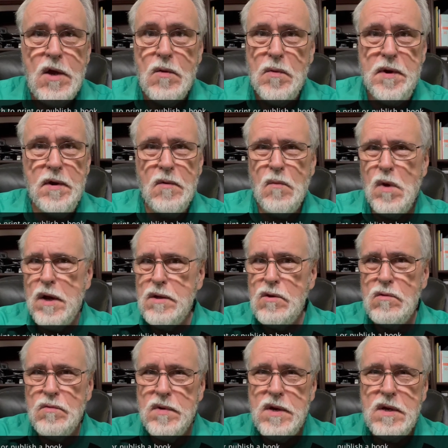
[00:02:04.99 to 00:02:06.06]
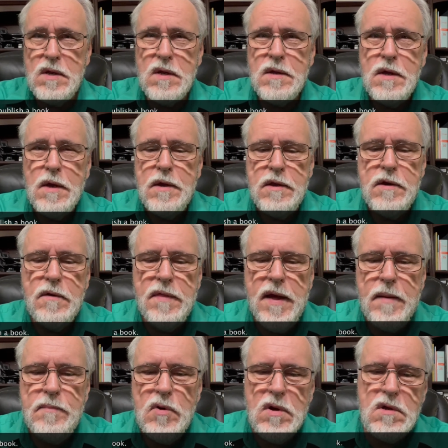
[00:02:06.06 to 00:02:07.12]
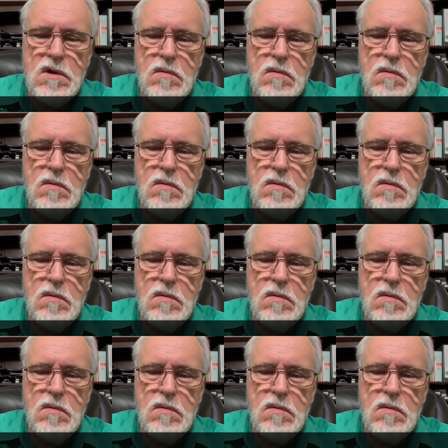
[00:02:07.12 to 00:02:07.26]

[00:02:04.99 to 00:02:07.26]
We don't want you reading, you know, that book.